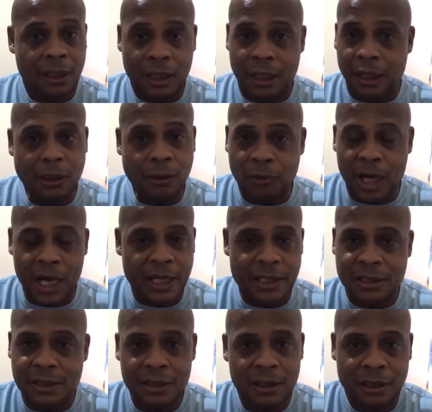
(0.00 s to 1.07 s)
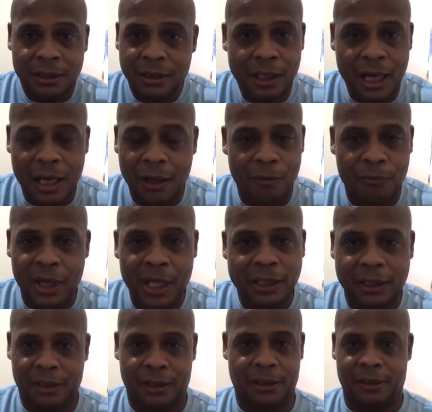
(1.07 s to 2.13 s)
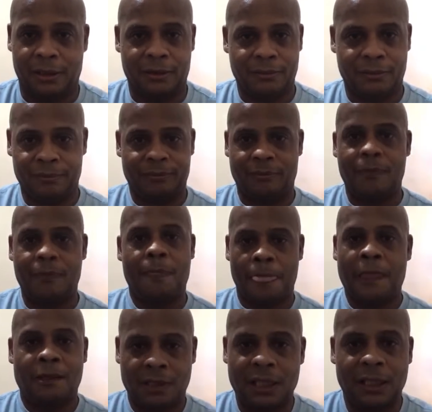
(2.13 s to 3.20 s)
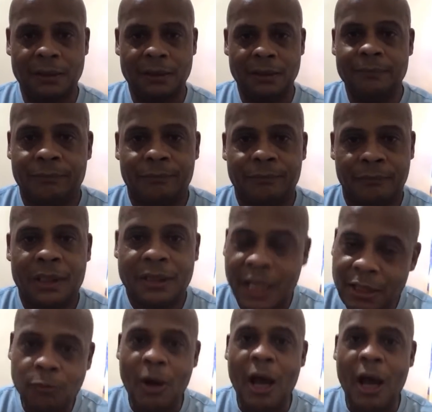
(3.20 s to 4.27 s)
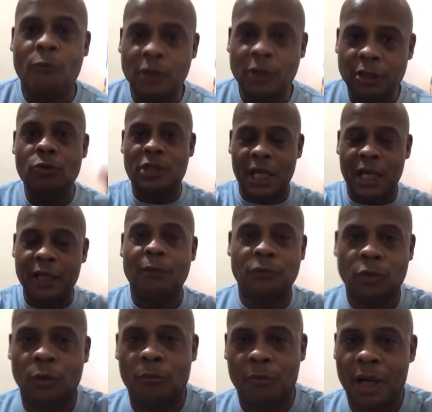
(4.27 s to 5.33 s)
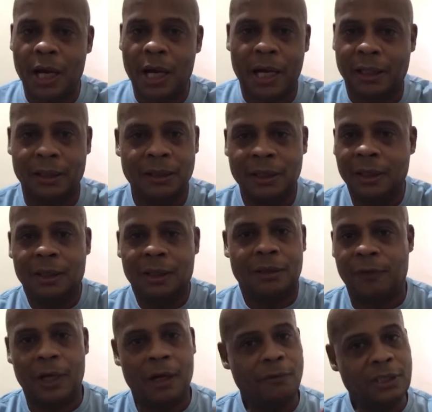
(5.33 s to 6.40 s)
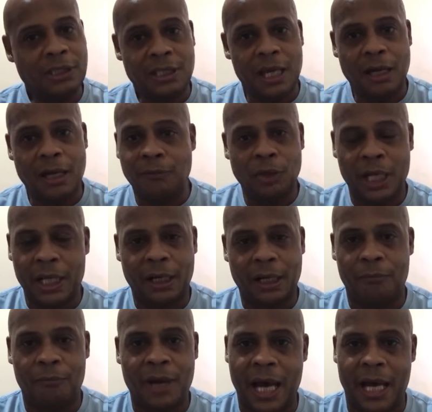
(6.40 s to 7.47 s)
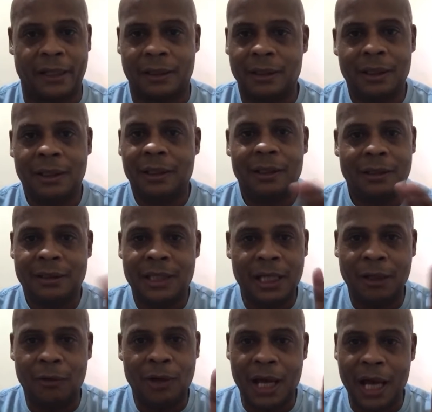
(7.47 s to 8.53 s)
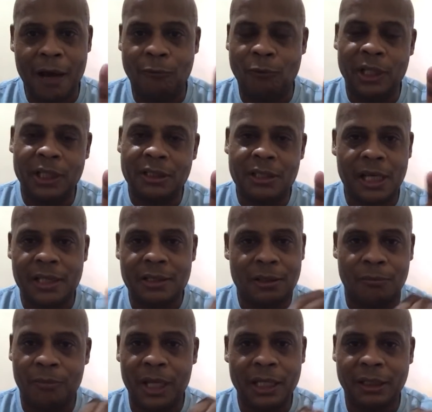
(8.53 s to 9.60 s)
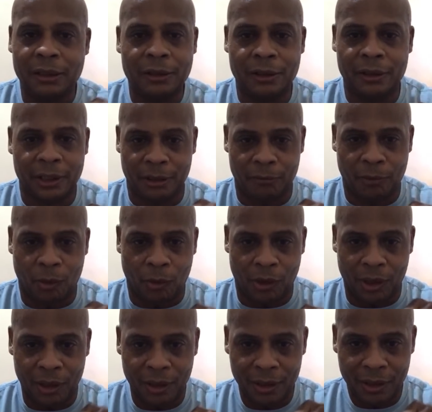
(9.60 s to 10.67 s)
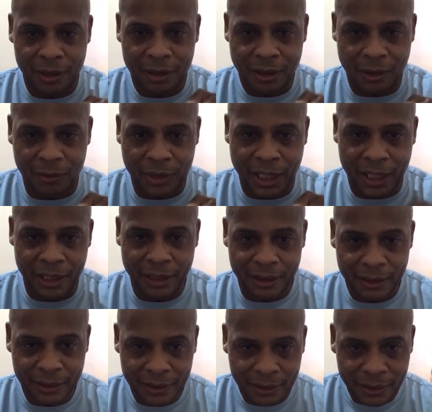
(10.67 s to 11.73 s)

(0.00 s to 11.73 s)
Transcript: Otherwise, they're not going to make it here. See, that's why when you take them to America, very seldom do they come back. They don't have what it takes to make it here anymore. Okay?